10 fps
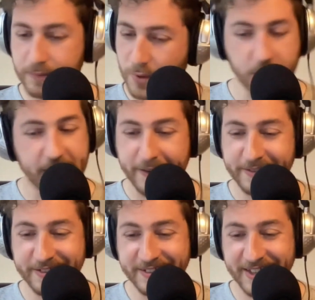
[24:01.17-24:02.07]
Oh,
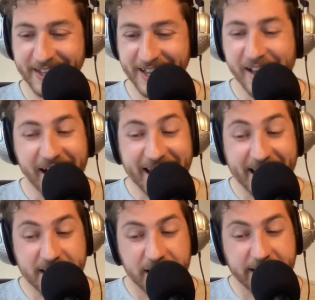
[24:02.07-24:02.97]
yes. I
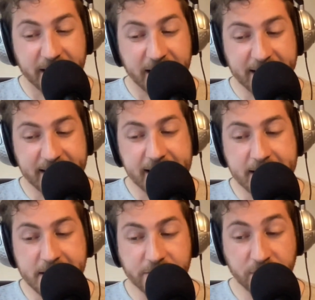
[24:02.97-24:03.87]
had a little
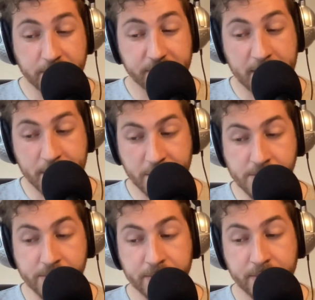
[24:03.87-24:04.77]
idea some time
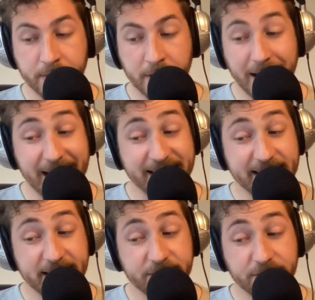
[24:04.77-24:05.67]
ago, and it
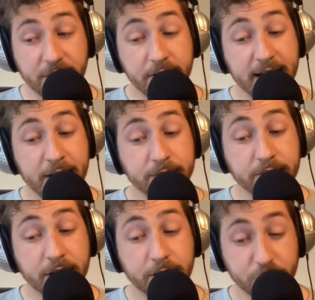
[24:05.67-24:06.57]
has turned out
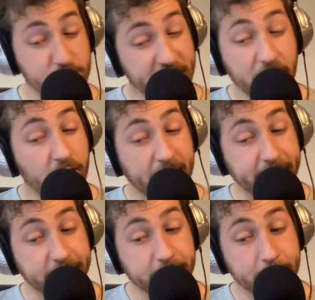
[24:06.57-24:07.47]
to be
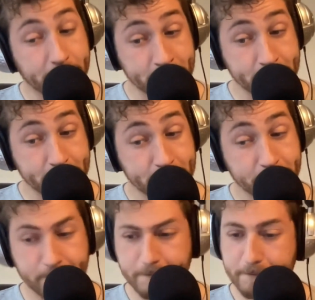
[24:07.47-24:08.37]
correct. Well,
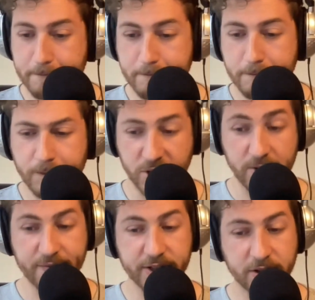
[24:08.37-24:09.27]
you
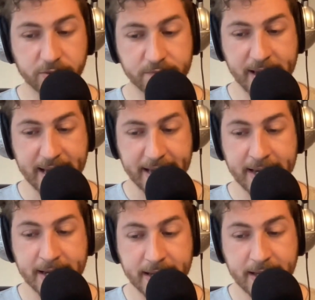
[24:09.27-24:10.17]
never told me,
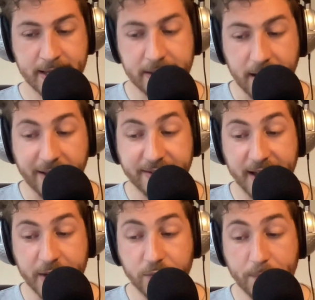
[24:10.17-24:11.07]
I
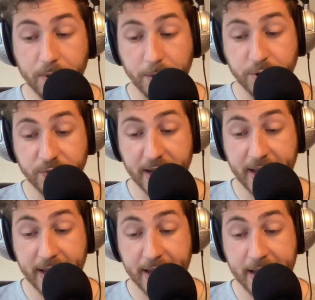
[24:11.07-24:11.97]
said reproachfully.